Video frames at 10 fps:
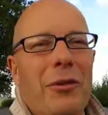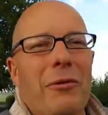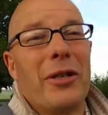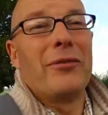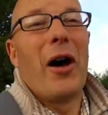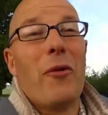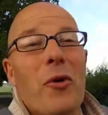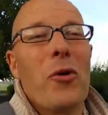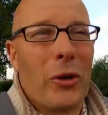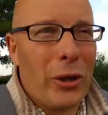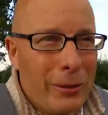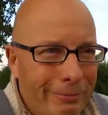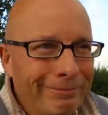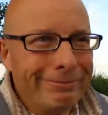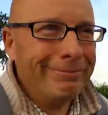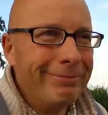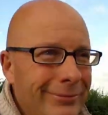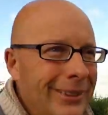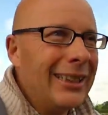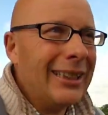What of our walk?
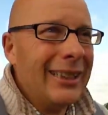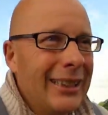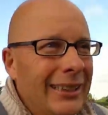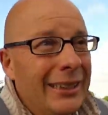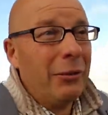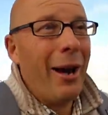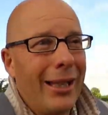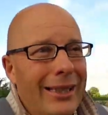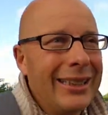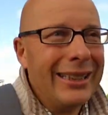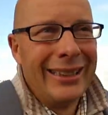Well,